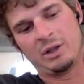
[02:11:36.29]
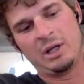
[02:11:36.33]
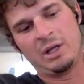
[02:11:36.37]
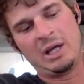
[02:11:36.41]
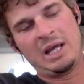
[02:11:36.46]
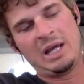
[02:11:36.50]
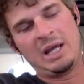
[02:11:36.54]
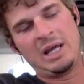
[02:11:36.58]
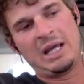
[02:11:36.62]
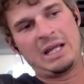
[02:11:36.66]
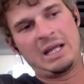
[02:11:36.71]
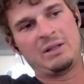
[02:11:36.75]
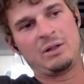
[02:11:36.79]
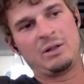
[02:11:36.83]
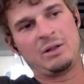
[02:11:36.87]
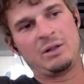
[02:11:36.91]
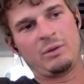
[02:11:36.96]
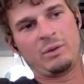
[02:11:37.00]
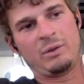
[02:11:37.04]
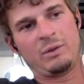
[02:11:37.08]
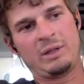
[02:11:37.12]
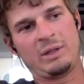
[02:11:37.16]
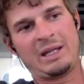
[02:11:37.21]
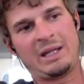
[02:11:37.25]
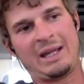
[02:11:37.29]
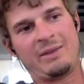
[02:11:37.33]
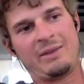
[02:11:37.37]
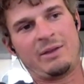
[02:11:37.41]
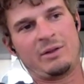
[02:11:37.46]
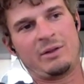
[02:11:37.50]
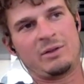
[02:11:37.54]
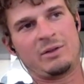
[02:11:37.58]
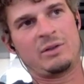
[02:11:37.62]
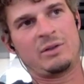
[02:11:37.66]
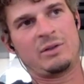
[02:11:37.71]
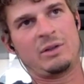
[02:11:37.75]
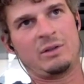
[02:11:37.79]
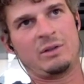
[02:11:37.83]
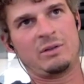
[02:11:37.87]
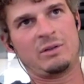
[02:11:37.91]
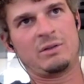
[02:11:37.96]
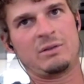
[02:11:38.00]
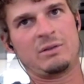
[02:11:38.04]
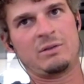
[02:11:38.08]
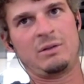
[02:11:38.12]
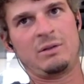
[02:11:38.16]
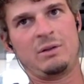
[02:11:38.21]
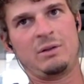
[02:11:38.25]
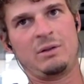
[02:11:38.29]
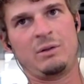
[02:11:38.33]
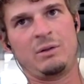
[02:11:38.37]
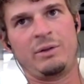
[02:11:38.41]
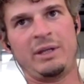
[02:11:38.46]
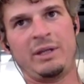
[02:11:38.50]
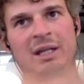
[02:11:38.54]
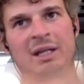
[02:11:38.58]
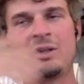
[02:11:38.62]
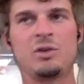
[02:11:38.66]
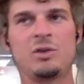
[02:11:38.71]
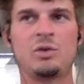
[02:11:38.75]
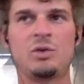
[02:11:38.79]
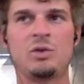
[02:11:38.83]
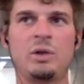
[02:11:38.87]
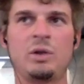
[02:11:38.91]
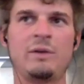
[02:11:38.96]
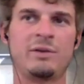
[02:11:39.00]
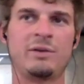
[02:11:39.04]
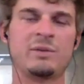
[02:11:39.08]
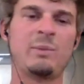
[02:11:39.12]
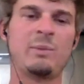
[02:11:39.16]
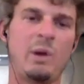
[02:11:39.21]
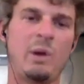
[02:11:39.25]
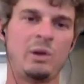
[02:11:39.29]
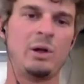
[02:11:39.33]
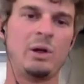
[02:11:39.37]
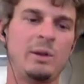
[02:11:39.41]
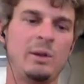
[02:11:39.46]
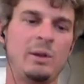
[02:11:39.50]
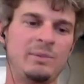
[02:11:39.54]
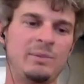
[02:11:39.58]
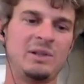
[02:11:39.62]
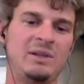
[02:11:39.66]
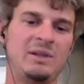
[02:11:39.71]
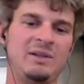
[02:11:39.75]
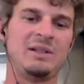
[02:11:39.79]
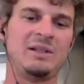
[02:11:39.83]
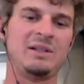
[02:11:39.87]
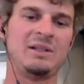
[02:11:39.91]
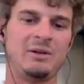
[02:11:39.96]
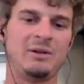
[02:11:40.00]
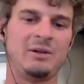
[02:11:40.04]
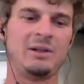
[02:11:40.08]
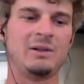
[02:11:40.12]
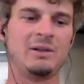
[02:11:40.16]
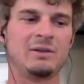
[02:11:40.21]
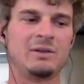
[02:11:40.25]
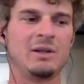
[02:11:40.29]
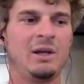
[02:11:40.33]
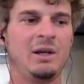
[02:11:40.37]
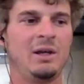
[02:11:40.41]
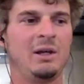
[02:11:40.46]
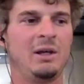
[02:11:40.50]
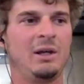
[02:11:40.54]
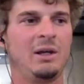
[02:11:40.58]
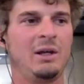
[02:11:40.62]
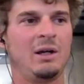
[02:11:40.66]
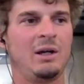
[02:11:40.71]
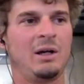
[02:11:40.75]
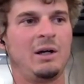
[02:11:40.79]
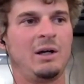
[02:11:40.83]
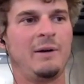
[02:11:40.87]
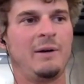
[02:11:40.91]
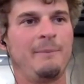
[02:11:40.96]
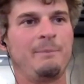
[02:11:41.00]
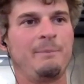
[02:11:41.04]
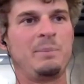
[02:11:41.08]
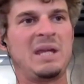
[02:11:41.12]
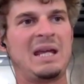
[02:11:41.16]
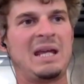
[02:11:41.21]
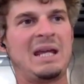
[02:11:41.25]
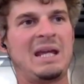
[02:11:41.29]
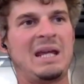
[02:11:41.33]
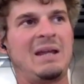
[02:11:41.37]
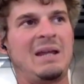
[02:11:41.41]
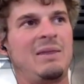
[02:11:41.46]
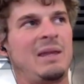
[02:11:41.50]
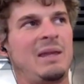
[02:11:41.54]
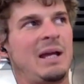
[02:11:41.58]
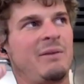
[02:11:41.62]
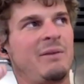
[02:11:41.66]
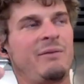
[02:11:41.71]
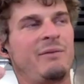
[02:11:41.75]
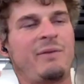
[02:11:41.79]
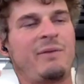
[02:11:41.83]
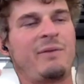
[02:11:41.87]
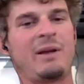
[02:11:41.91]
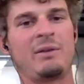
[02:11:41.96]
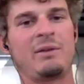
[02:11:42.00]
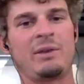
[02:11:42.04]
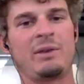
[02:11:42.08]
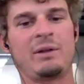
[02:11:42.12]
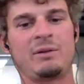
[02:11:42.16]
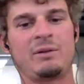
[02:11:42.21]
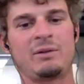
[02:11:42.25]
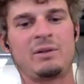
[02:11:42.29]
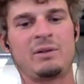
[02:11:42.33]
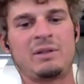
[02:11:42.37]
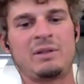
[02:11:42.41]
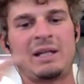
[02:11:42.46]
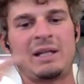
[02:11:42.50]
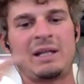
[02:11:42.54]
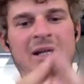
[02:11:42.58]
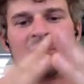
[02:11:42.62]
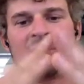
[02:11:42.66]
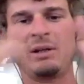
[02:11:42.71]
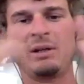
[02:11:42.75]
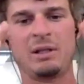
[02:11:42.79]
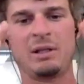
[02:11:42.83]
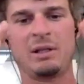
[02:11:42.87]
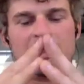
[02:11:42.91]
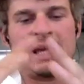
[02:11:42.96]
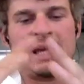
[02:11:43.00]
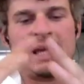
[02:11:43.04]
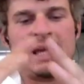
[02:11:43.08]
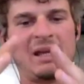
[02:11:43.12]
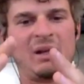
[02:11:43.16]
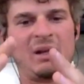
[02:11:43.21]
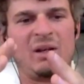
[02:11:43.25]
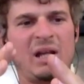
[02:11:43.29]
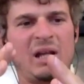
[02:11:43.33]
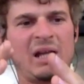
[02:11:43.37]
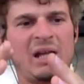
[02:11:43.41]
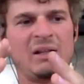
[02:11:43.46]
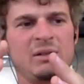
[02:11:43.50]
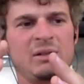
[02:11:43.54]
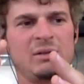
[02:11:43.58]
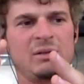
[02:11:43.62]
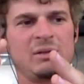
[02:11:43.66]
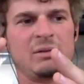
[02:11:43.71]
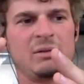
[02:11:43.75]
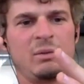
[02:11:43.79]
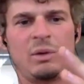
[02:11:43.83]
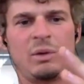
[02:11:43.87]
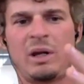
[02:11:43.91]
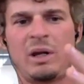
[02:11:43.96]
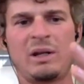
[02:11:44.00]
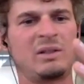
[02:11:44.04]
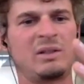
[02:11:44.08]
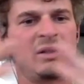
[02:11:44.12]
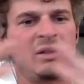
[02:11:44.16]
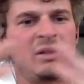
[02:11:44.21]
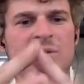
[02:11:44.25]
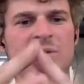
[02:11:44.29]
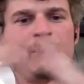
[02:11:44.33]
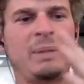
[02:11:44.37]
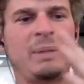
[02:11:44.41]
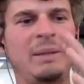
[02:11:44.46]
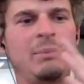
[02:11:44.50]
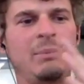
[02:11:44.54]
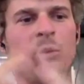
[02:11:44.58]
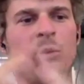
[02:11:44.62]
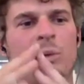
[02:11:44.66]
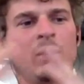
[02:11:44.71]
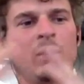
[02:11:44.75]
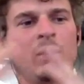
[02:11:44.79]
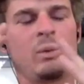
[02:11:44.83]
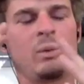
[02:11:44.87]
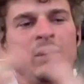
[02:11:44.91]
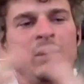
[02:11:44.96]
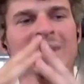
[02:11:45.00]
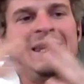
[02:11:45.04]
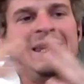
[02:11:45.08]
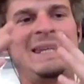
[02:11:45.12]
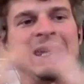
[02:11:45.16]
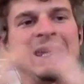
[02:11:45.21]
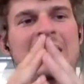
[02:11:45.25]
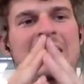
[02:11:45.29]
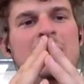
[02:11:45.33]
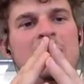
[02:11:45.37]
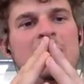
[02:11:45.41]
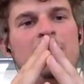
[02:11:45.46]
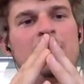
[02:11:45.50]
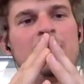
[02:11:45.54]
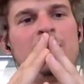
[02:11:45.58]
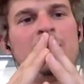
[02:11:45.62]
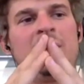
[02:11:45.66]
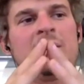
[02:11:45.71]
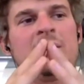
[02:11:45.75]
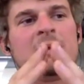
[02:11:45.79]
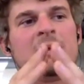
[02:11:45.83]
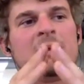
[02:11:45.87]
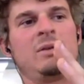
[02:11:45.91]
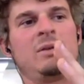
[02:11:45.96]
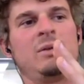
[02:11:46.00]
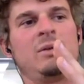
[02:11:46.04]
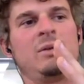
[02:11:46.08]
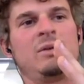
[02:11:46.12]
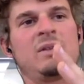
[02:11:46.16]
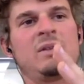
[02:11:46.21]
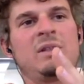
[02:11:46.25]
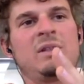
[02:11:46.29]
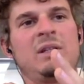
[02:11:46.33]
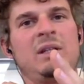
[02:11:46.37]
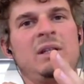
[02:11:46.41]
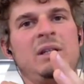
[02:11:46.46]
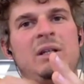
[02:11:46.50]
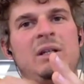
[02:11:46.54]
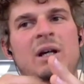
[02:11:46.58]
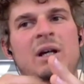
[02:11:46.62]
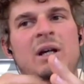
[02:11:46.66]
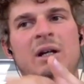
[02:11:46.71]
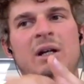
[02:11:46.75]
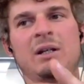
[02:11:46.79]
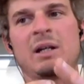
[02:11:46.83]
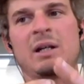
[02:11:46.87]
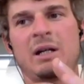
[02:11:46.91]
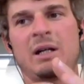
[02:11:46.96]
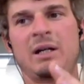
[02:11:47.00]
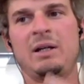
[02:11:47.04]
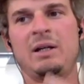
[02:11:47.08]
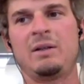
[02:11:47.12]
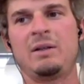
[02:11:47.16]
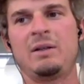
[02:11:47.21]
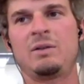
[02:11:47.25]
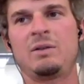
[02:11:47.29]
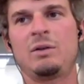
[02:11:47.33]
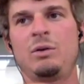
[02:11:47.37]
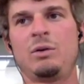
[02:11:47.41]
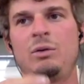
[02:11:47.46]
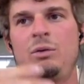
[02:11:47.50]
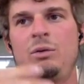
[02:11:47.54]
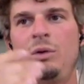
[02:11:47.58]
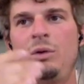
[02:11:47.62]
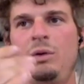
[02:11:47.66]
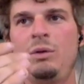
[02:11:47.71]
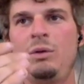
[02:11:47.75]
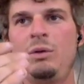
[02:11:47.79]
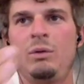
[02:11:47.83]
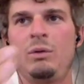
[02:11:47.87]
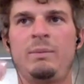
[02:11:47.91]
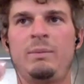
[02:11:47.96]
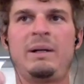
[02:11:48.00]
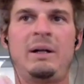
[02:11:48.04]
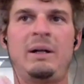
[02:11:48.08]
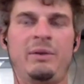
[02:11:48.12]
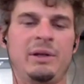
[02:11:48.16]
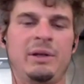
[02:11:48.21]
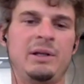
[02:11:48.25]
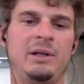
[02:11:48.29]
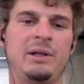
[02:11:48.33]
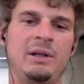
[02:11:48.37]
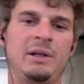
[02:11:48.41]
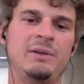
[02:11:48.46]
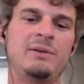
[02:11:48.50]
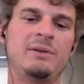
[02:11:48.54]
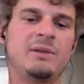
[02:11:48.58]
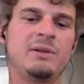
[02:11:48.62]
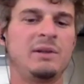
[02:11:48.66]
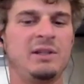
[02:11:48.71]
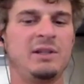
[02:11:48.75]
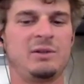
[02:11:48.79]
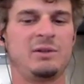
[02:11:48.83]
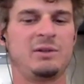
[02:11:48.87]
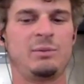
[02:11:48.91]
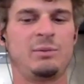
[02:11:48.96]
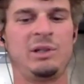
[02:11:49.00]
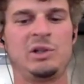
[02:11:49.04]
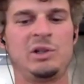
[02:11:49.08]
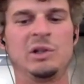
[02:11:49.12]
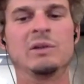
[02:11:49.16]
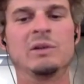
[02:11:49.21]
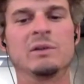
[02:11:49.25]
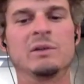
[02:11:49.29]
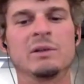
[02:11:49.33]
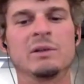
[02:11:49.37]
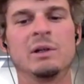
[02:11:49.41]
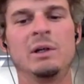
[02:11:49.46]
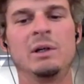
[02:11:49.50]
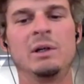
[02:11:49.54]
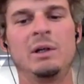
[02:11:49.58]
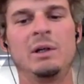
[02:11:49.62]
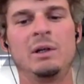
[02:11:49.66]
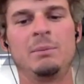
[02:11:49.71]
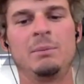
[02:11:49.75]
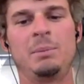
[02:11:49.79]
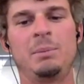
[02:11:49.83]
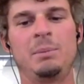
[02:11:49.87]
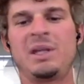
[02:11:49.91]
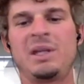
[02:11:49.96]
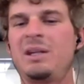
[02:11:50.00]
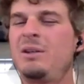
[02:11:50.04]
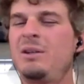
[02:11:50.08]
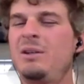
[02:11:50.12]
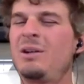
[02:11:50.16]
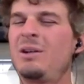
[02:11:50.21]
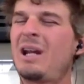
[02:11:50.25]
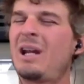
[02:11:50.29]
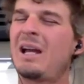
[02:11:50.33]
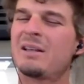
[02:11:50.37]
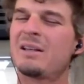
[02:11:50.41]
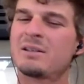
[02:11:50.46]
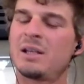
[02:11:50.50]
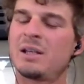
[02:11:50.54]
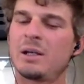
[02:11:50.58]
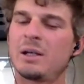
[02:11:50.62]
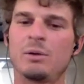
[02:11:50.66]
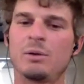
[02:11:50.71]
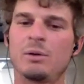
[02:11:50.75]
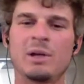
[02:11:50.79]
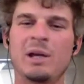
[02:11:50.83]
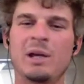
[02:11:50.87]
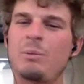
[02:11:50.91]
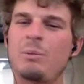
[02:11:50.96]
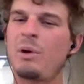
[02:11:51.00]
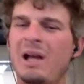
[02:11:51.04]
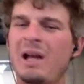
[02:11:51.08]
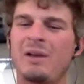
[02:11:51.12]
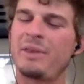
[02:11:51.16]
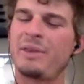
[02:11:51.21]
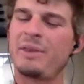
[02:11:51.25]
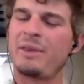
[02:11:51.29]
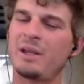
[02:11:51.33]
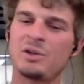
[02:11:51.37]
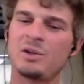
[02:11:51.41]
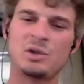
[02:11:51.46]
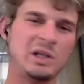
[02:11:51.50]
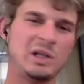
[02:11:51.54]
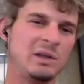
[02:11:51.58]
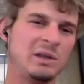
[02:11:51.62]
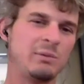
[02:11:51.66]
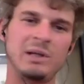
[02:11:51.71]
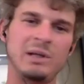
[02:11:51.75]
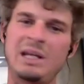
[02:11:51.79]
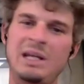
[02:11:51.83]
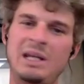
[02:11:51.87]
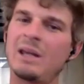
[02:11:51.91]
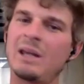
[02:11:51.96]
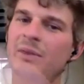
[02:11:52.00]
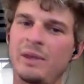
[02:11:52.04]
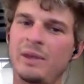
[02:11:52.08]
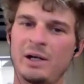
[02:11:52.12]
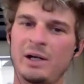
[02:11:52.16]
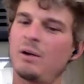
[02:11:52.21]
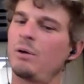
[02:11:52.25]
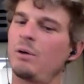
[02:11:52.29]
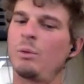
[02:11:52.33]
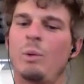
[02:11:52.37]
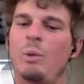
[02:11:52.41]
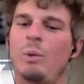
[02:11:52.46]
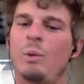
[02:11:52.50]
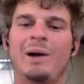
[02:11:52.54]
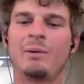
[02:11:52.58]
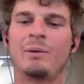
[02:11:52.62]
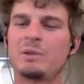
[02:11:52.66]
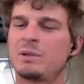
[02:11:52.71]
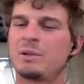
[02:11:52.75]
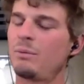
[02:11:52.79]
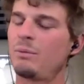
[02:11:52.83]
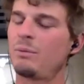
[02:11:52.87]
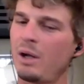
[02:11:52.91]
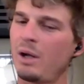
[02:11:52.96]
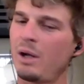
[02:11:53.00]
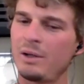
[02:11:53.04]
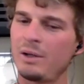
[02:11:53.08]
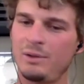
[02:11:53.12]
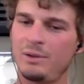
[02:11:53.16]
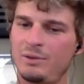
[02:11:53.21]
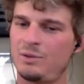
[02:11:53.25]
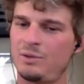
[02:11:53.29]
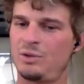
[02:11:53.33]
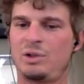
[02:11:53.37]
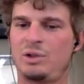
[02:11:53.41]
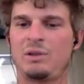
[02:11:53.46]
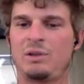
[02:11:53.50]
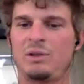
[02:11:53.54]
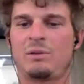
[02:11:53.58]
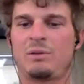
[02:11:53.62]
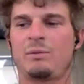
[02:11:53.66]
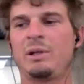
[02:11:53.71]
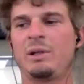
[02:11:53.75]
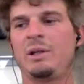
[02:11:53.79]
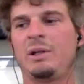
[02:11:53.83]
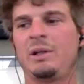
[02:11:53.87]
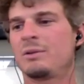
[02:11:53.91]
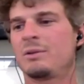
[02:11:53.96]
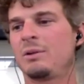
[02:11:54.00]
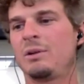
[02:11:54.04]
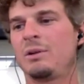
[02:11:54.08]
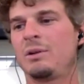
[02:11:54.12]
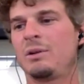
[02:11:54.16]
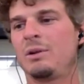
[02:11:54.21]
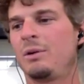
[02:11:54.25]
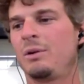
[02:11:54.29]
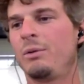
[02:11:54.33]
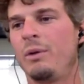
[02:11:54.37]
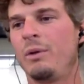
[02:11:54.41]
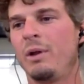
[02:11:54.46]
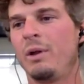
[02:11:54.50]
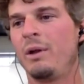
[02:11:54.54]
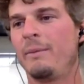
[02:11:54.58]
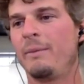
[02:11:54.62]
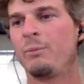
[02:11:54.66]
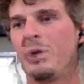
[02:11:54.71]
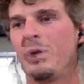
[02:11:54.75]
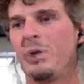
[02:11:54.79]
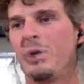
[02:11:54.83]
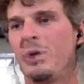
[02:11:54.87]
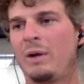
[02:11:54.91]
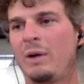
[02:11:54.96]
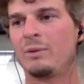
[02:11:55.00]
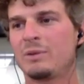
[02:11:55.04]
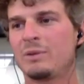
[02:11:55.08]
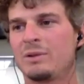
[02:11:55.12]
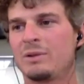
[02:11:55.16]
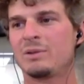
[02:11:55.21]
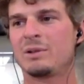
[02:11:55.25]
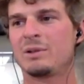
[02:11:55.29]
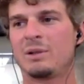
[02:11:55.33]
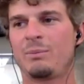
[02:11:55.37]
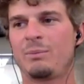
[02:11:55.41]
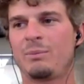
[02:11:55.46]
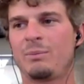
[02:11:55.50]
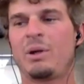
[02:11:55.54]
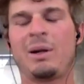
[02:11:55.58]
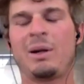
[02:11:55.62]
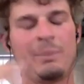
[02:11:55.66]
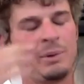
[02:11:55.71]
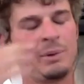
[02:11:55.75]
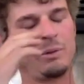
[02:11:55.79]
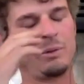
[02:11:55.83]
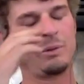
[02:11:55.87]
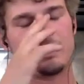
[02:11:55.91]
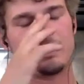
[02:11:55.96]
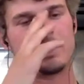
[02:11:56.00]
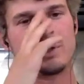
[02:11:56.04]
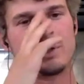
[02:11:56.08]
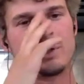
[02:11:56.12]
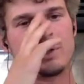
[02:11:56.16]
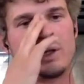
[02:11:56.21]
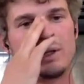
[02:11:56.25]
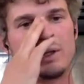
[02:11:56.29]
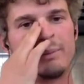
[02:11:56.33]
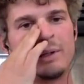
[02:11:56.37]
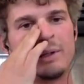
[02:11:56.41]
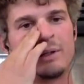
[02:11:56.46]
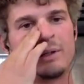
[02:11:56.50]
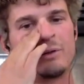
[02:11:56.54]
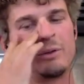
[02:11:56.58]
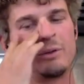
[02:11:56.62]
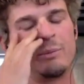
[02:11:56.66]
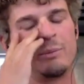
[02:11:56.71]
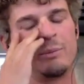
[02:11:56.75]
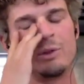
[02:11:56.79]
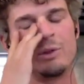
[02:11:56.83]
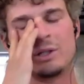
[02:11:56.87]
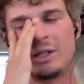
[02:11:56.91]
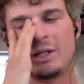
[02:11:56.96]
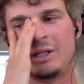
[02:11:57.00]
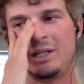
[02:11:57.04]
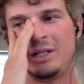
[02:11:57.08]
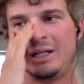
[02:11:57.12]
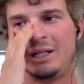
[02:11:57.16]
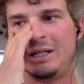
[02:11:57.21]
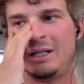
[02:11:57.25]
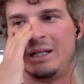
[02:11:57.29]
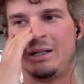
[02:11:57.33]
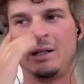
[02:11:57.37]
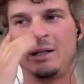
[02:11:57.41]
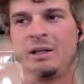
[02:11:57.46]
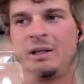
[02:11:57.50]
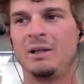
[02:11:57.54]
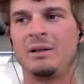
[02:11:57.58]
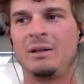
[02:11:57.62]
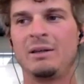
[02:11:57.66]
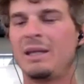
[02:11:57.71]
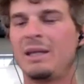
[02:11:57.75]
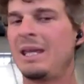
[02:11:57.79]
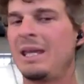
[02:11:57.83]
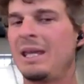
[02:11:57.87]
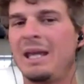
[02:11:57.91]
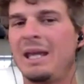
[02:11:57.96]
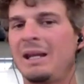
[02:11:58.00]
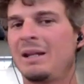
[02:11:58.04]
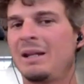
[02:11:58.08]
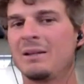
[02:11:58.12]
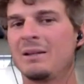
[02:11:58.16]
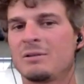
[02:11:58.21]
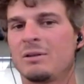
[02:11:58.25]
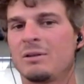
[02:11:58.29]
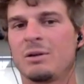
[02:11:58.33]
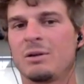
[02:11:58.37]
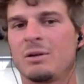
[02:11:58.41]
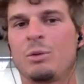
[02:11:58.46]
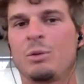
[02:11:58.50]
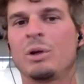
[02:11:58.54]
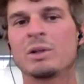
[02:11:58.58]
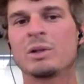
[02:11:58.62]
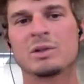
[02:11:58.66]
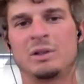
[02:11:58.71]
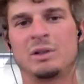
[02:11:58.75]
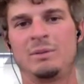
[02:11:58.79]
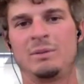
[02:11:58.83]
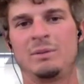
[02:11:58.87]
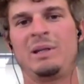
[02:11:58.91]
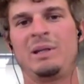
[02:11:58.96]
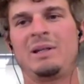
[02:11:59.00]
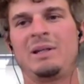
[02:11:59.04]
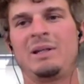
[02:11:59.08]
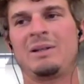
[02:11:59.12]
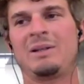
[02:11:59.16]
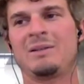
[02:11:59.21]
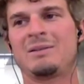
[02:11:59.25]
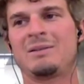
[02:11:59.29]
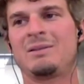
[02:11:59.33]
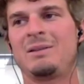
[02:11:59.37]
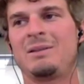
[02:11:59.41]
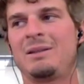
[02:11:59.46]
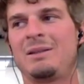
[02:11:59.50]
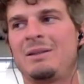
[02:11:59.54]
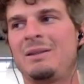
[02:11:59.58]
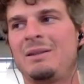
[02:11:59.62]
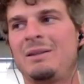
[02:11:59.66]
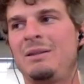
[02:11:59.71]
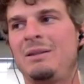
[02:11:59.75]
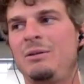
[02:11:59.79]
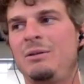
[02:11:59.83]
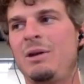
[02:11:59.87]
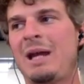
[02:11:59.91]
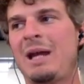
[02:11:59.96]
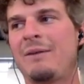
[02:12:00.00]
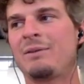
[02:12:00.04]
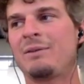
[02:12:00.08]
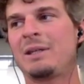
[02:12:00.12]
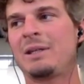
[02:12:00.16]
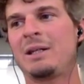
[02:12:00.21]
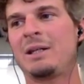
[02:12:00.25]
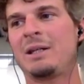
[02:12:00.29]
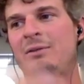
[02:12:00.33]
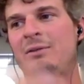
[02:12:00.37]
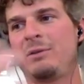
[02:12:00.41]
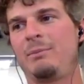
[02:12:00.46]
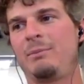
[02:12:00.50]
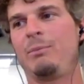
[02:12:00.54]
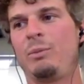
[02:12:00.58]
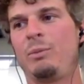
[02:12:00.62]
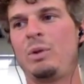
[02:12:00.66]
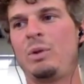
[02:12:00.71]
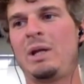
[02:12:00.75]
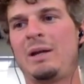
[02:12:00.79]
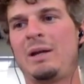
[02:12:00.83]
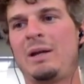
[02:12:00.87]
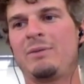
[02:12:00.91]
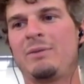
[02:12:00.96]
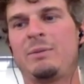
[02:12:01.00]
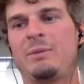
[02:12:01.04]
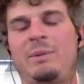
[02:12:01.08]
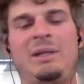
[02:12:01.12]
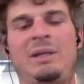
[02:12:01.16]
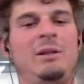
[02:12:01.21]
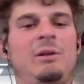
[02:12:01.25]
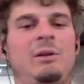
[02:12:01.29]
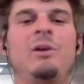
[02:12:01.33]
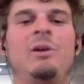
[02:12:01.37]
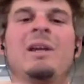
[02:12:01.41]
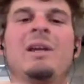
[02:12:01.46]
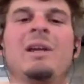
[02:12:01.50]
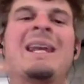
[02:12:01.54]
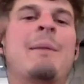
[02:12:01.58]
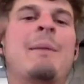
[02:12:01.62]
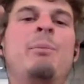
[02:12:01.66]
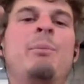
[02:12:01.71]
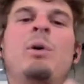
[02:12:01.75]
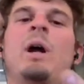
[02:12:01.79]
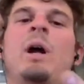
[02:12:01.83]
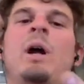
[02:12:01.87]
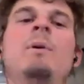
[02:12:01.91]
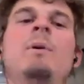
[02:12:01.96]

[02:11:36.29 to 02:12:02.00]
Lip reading: and there's this the history of small arms in these areas, and I found there's this area that people weren't really getting, because you'd see gun guys who knew about the guns in these regions, but then you'd ask like, okay, well, how'd that G3 get there, or why was Iran using G3s, or why was this gun popular with the Taliban or the Mujahideen, and they can't answer the question, because you have to be looking at primary